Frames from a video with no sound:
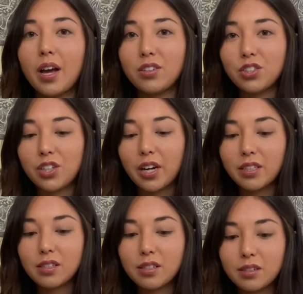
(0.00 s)

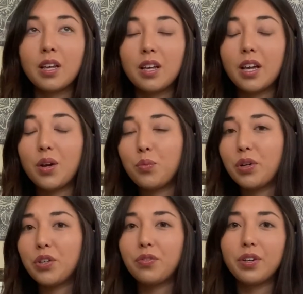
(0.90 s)
energized. And
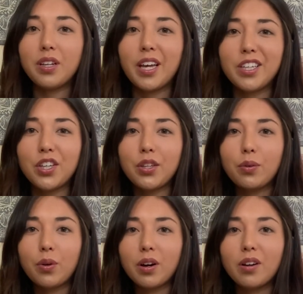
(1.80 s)
when you feel like
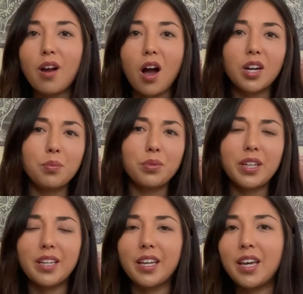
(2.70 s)
you're not
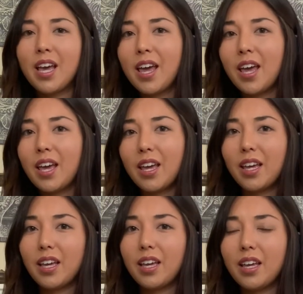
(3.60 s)
completely
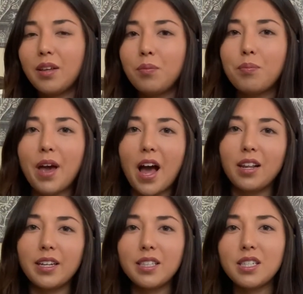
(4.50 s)
in
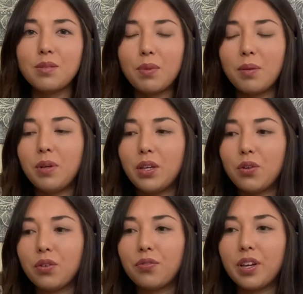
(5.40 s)
balance, maybe
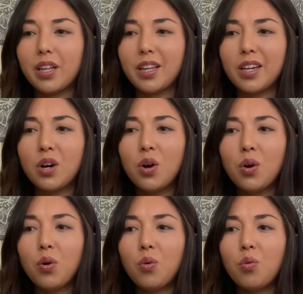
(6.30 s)
you're feeling
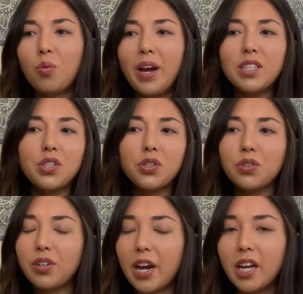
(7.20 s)
way too
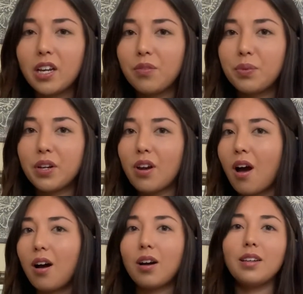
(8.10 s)
creative but
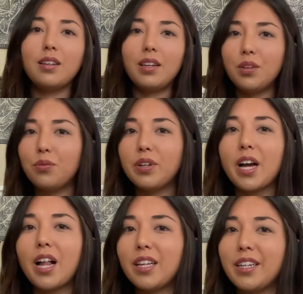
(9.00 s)
not in
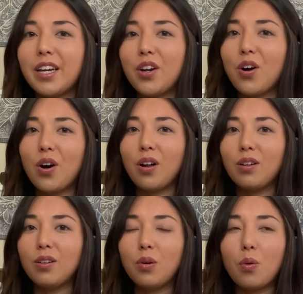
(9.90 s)
reality at
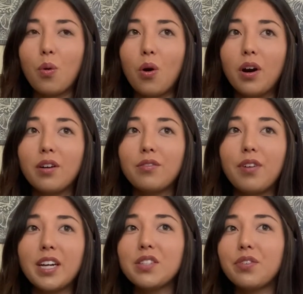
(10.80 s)
all, or
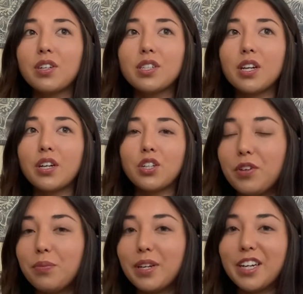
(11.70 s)
vice versa.
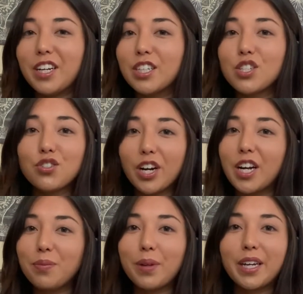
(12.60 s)
You've been in a straight
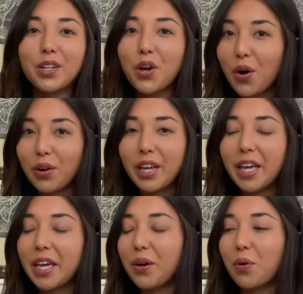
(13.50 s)
up like
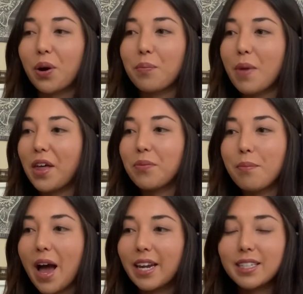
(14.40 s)
coding or
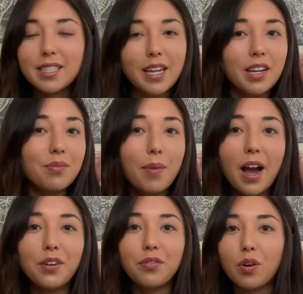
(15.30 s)
mathematics state of
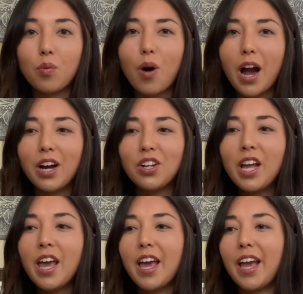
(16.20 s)
mind for a while,
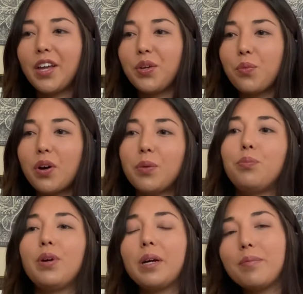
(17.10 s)
and you want to
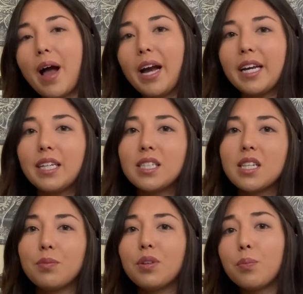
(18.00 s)
bring back in
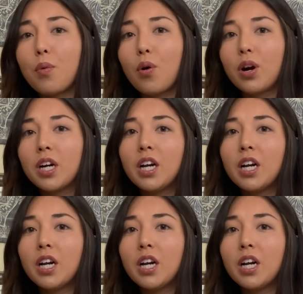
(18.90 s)
some of the more